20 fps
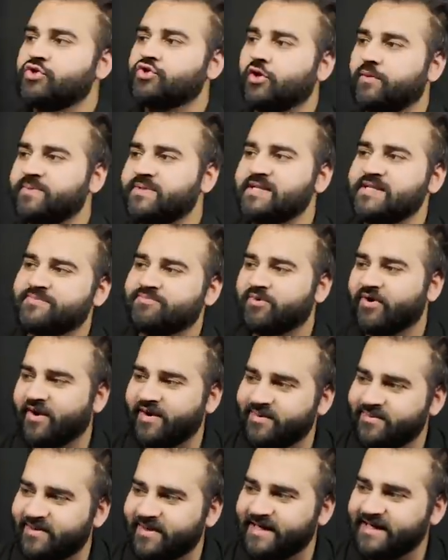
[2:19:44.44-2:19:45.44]
dropped his
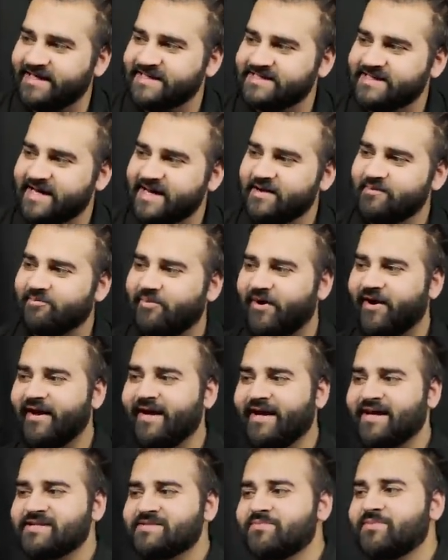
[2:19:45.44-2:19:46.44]
primaries
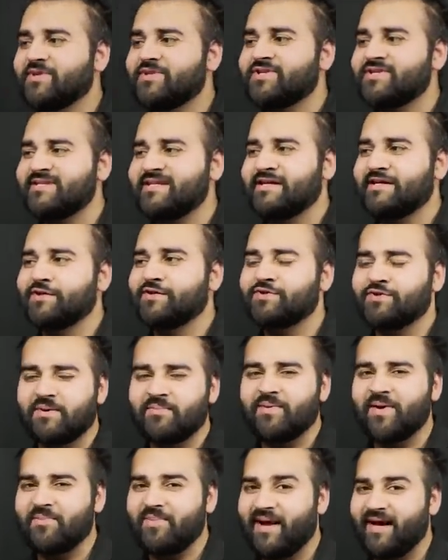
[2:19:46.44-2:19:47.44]
by as much as he could
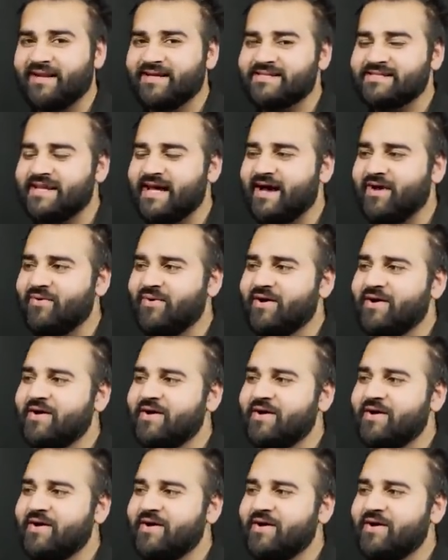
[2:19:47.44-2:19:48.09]
drop my banners now.